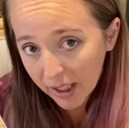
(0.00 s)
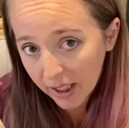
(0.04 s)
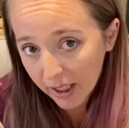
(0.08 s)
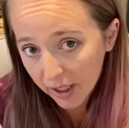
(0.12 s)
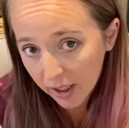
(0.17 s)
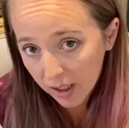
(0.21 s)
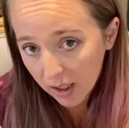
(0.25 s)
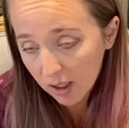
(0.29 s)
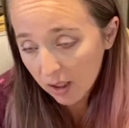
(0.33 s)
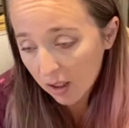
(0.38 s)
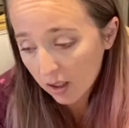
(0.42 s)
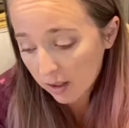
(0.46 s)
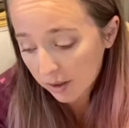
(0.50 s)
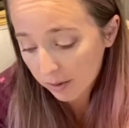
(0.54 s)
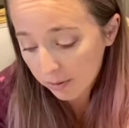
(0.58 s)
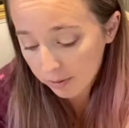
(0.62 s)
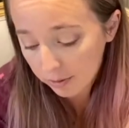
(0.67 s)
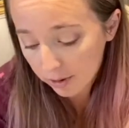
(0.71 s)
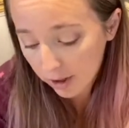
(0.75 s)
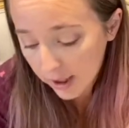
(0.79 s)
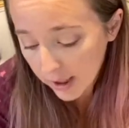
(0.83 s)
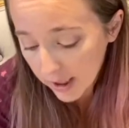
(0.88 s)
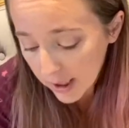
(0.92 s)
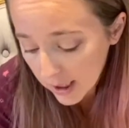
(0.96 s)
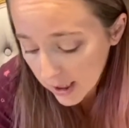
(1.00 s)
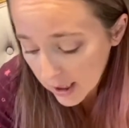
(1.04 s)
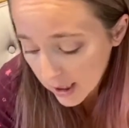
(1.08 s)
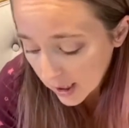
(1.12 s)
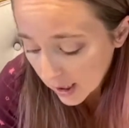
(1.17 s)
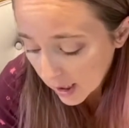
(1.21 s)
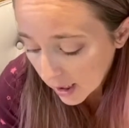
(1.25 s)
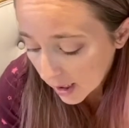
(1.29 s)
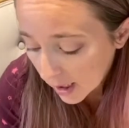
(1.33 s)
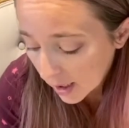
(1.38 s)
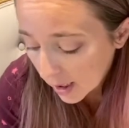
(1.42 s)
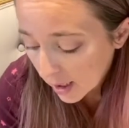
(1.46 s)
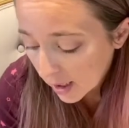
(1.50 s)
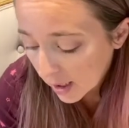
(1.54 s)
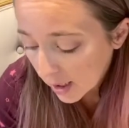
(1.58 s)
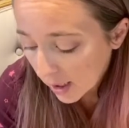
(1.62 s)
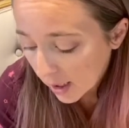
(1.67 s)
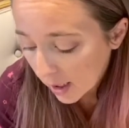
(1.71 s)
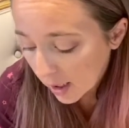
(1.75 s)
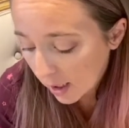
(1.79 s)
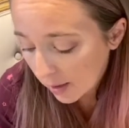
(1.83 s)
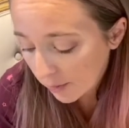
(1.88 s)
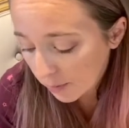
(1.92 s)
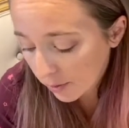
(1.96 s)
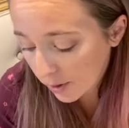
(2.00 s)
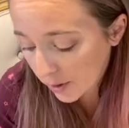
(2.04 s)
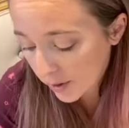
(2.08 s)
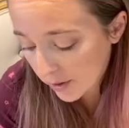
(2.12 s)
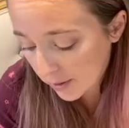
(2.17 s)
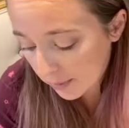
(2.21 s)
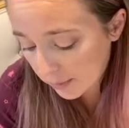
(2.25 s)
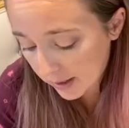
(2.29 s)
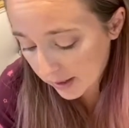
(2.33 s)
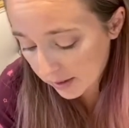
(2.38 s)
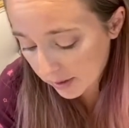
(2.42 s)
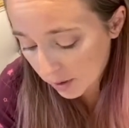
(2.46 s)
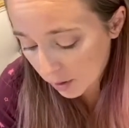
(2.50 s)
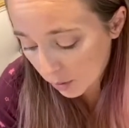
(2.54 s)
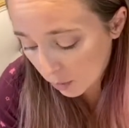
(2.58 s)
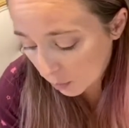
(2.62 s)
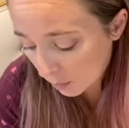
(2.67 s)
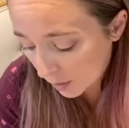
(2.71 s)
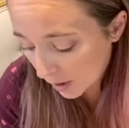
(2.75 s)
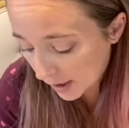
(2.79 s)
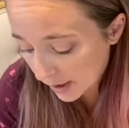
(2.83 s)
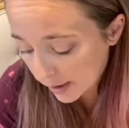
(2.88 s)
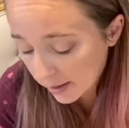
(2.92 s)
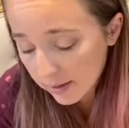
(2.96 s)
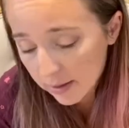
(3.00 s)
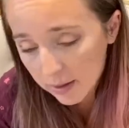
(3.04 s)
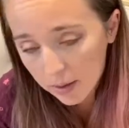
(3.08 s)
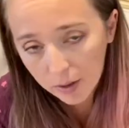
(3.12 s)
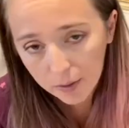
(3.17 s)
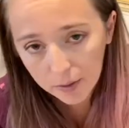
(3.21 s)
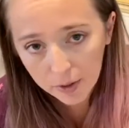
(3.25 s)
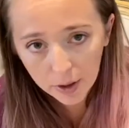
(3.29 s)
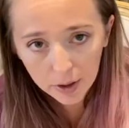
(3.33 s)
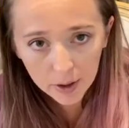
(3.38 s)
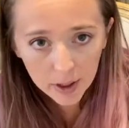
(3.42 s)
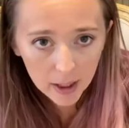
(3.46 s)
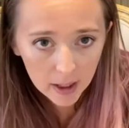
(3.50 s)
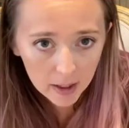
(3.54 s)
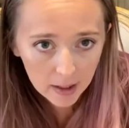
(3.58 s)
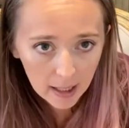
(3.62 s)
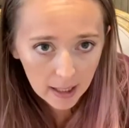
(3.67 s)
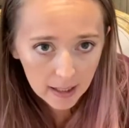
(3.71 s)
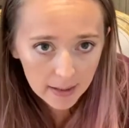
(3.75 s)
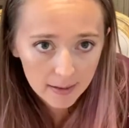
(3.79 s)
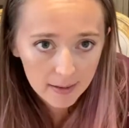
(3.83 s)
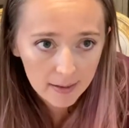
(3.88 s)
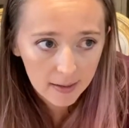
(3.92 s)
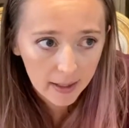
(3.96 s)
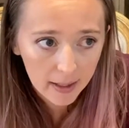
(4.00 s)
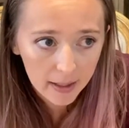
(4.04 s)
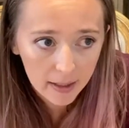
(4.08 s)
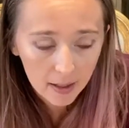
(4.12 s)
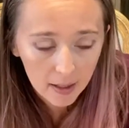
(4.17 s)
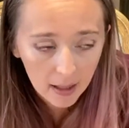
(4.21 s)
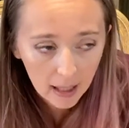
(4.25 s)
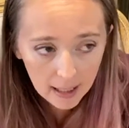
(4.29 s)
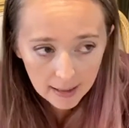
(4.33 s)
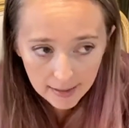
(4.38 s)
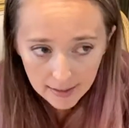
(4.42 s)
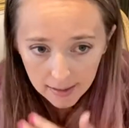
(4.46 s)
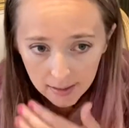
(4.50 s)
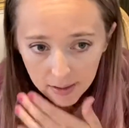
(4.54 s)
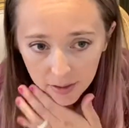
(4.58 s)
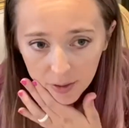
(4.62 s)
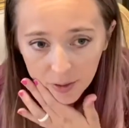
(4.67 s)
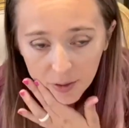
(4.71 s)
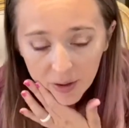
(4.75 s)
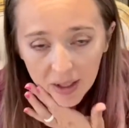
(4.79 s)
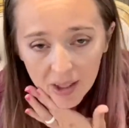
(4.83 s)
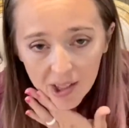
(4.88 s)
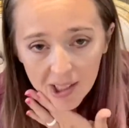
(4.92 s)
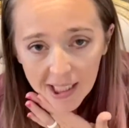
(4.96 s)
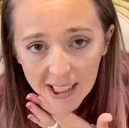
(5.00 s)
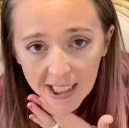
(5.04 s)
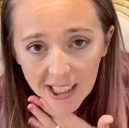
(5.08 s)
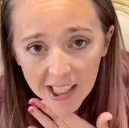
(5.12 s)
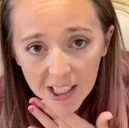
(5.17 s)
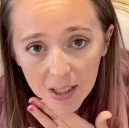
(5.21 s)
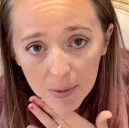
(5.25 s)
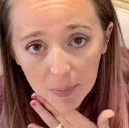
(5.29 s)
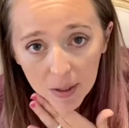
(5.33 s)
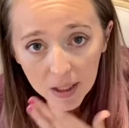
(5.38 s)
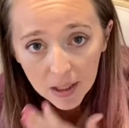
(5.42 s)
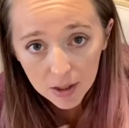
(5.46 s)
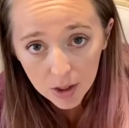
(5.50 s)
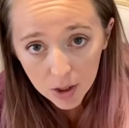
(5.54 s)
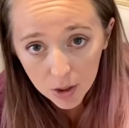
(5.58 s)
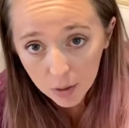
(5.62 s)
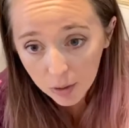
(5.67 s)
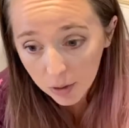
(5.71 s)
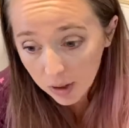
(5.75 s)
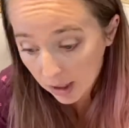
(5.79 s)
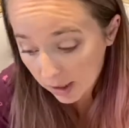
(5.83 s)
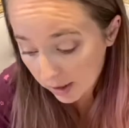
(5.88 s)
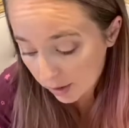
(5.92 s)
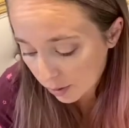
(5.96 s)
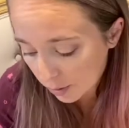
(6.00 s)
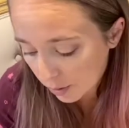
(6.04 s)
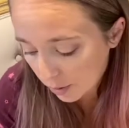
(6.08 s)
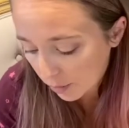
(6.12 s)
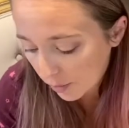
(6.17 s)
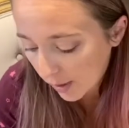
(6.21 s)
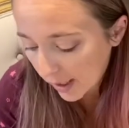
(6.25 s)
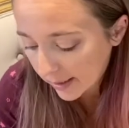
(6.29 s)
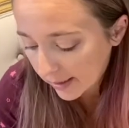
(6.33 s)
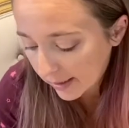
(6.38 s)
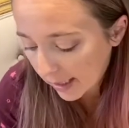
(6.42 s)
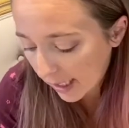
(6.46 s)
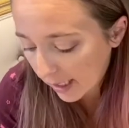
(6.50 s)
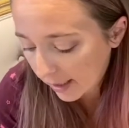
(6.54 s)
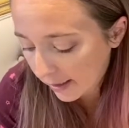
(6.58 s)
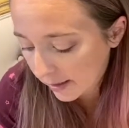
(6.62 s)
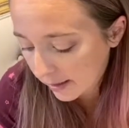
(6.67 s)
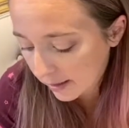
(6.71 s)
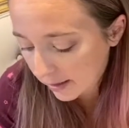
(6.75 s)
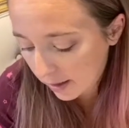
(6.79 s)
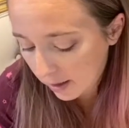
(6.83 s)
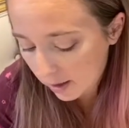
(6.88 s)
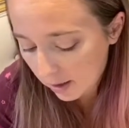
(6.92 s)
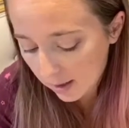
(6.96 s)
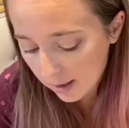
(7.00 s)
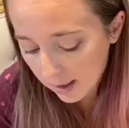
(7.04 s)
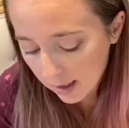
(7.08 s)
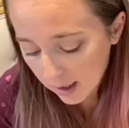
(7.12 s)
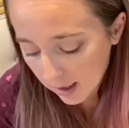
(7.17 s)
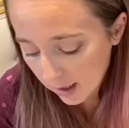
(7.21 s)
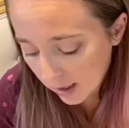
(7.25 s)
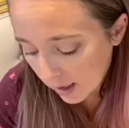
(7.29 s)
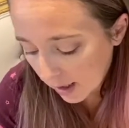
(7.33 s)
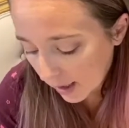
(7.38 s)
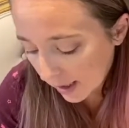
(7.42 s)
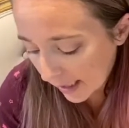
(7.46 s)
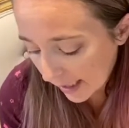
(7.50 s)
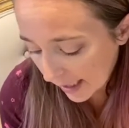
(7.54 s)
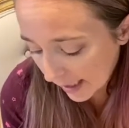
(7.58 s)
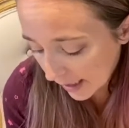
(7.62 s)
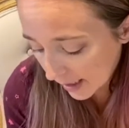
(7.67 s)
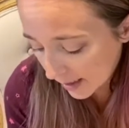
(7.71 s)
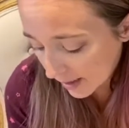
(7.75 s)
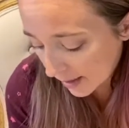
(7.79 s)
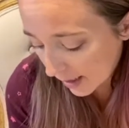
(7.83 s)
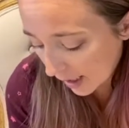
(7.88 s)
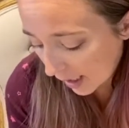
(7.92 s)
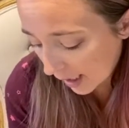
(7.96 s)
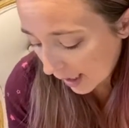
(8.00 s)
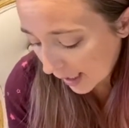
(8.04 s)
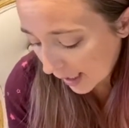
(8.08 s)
here on the front for semester 1. So if your kid has like classes or things they need to be to, that you could write that in there. And